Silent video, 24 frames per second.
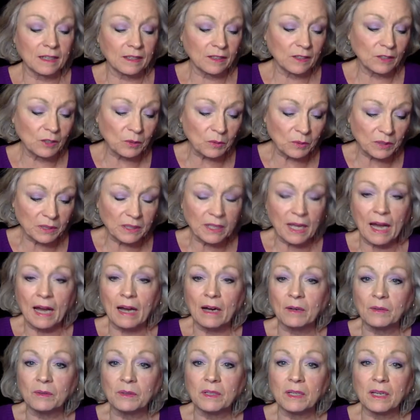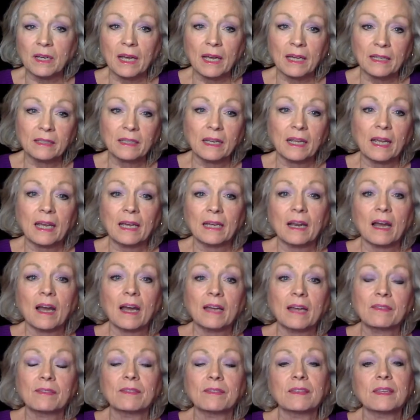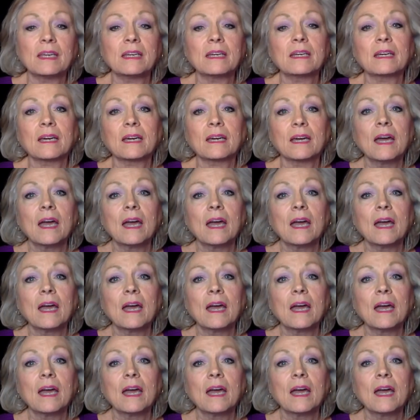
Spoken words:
You allowed, and I think